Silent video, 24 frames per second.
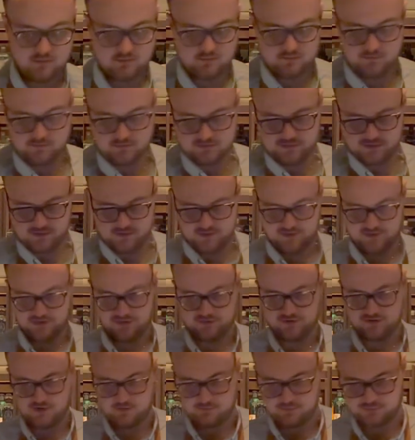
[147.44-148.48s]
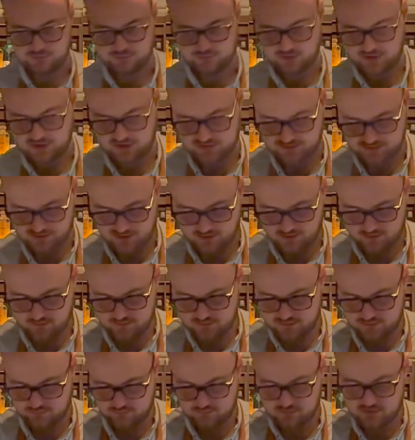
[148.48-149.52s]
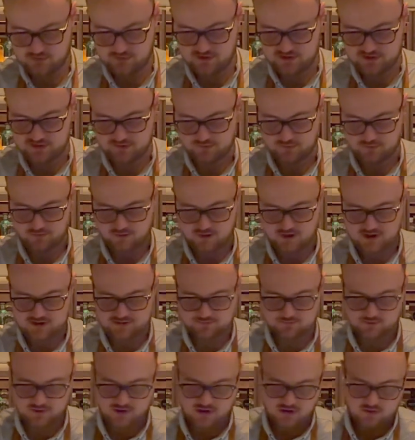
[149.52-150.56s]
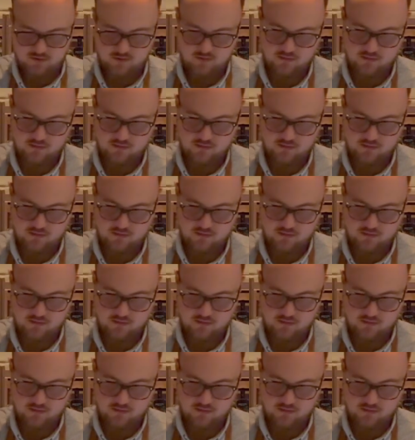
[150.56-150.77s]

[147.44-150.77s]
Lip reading: And just double strain it to get all those wee bits of raspberry out.